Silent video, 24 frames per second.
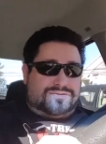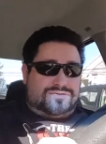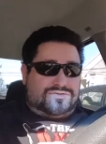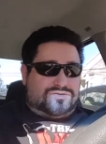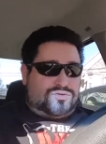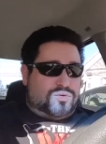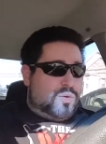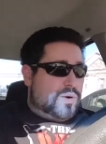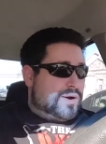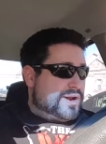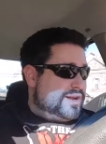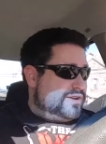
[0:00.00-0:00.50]

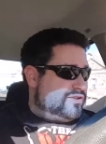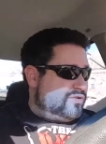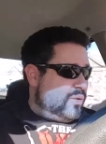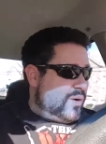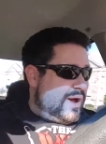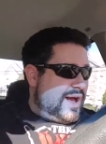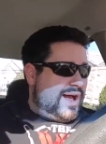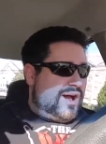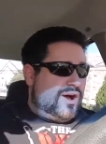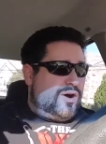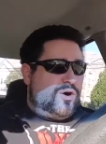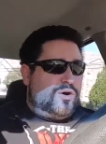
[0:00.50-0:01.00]

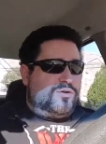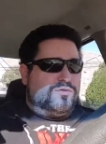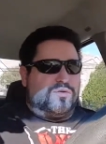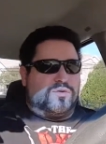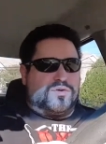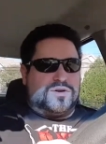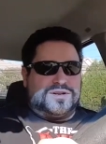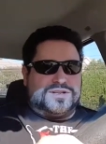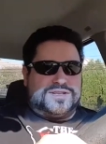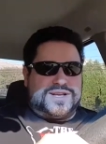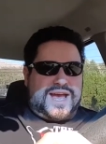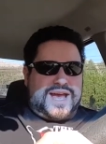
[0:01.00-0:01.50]
2012
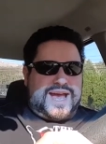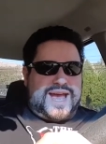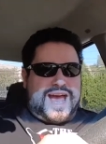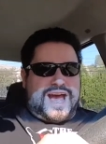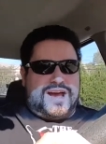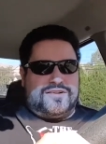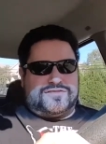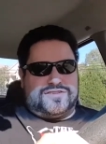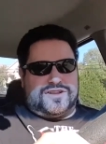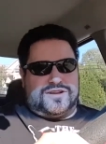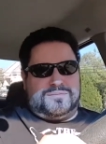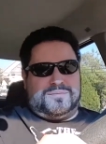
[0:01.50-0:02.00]
or Day
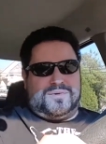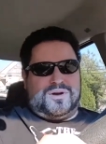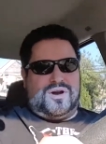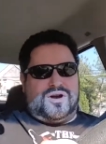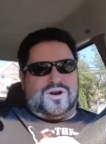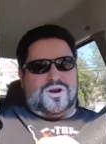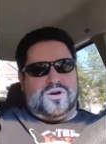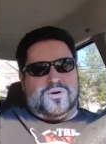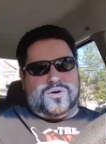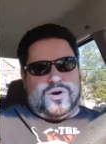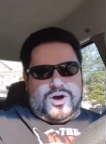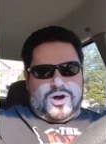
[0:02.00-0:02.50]
After
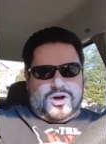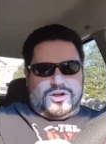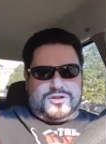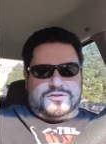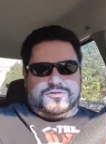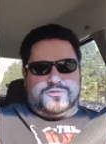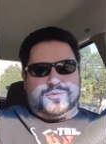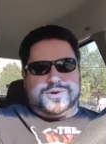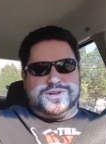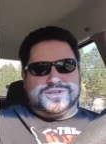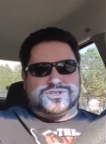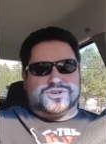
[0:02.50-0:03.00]
Tomorrow, all
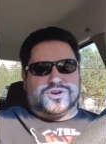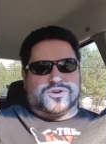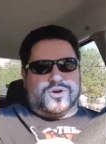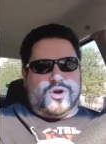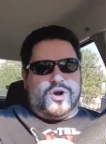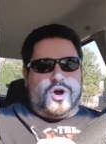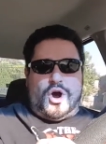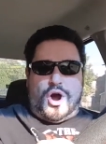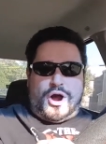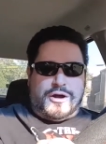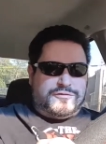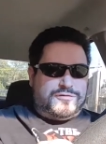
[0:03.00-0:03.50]
of which are
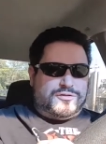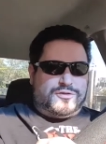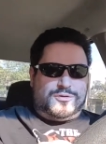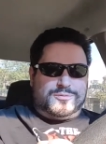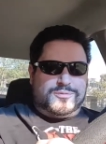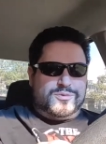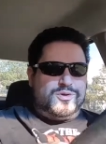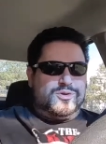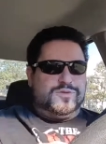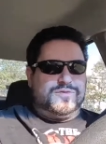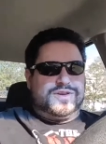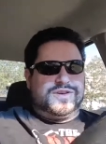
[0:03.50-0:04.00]

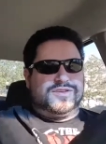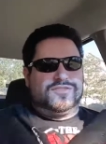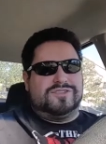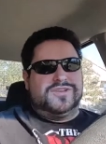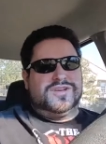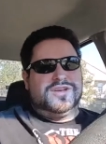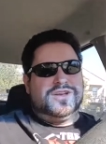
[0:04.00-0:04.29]
awful movies,